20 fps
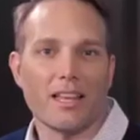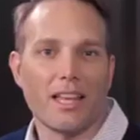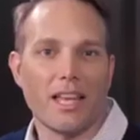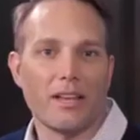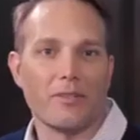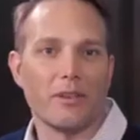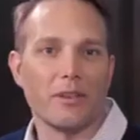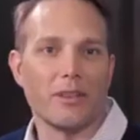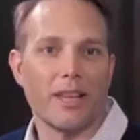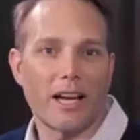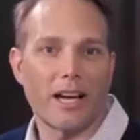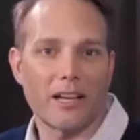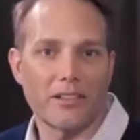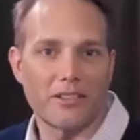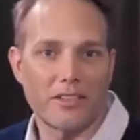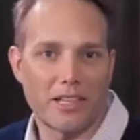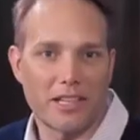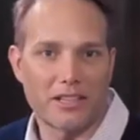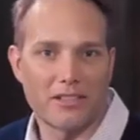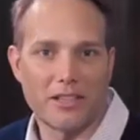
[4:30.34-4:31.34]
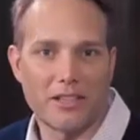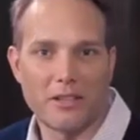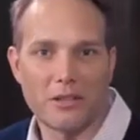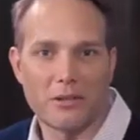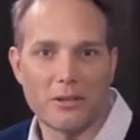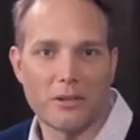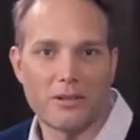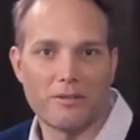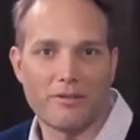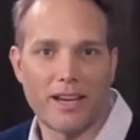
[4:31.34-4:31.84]
If you'd like us to continue
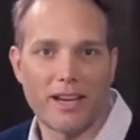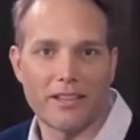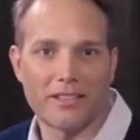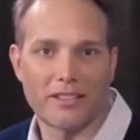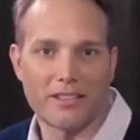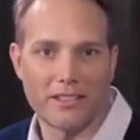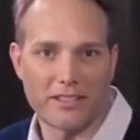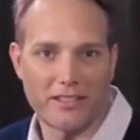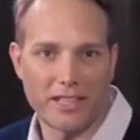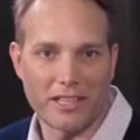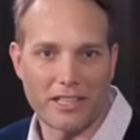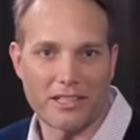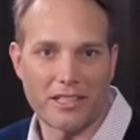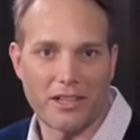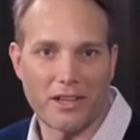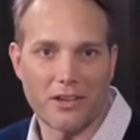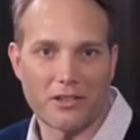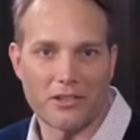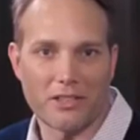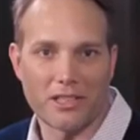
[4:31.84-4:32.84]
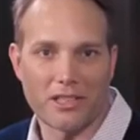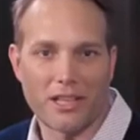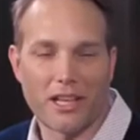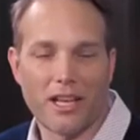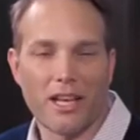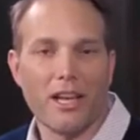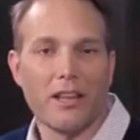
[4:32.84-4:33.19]
to invest in this technology